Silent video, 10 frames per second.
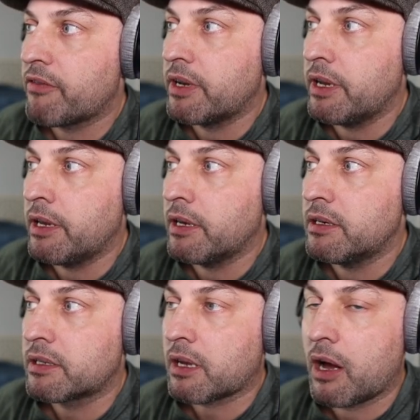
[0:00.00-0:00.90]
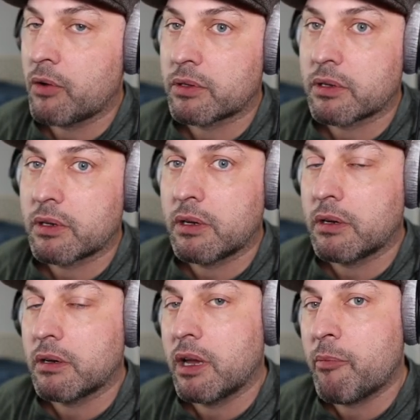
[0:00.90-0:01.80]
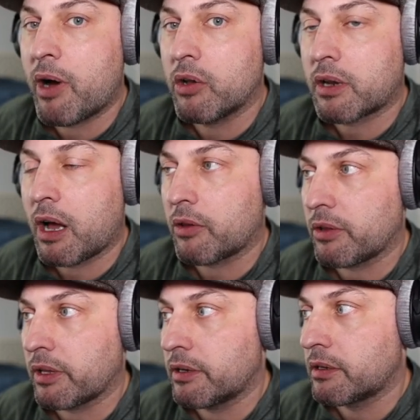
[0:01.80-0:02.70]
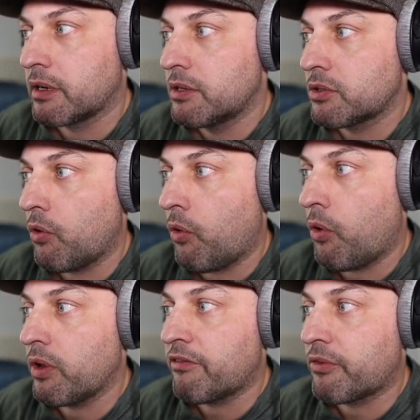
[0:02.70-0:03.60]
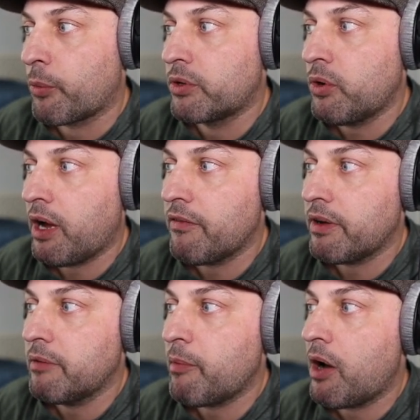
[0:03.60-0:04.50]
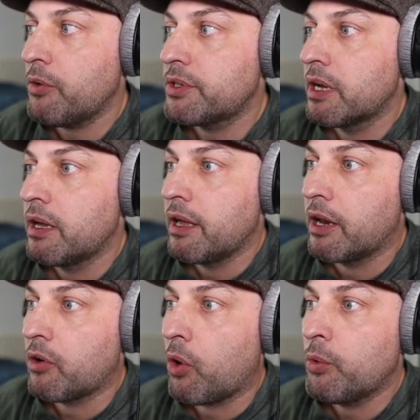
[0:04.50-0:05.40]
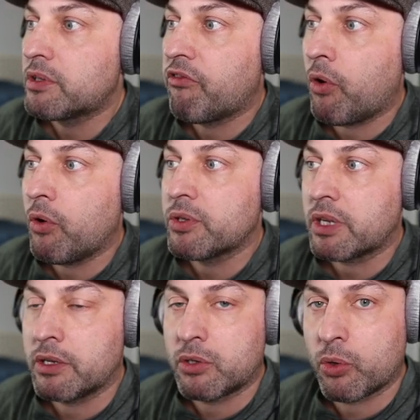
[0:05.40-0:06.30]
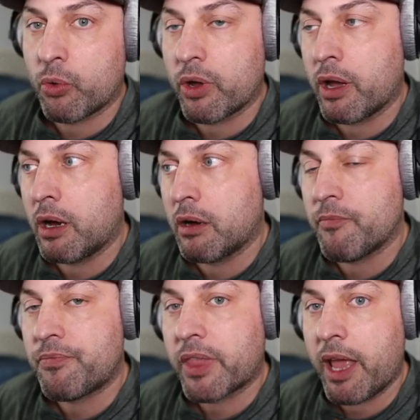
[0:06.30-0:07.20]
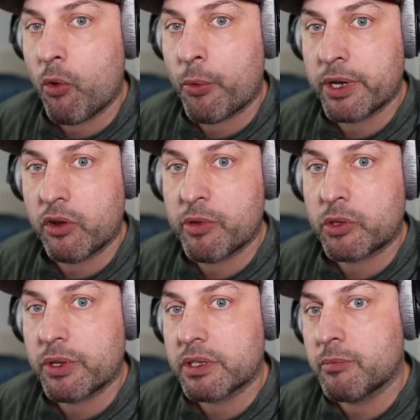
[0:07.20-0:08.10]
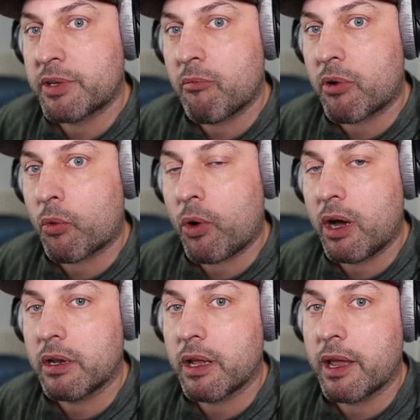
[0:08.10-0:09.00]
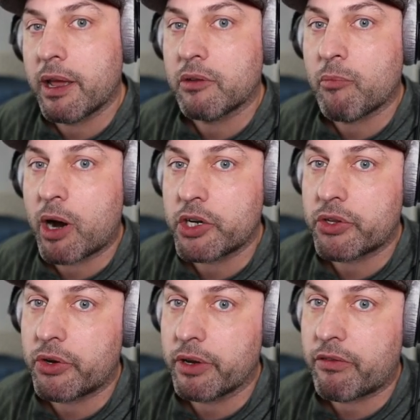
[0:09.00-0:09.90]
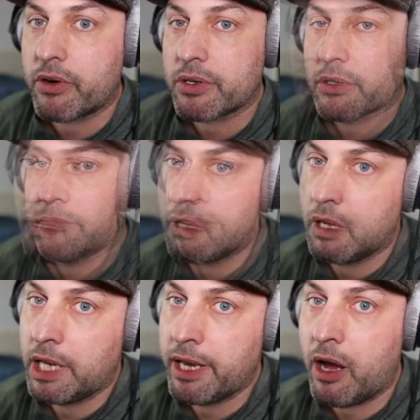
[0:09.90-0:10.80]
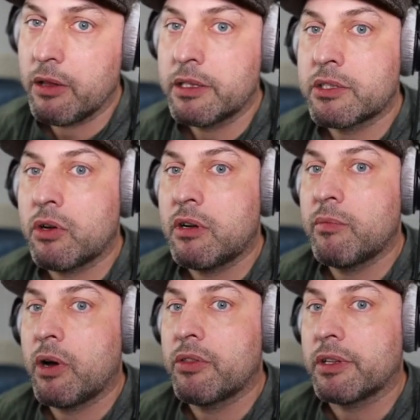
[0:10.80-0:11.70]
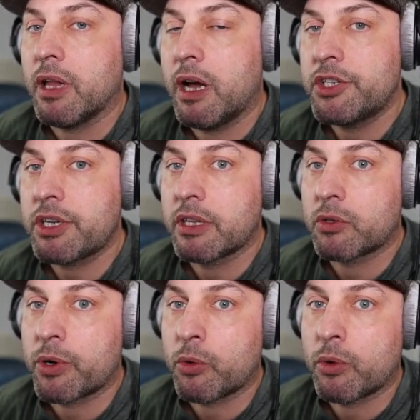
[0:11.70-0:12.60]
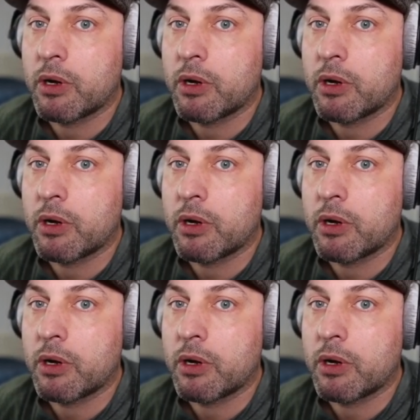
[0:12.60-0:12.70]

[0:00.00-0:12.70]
any discount uh, amount calculated. So all, if we do have an amount, it always falls into um, a window between September 1 and March 31st. Now let's talk about the logic that we're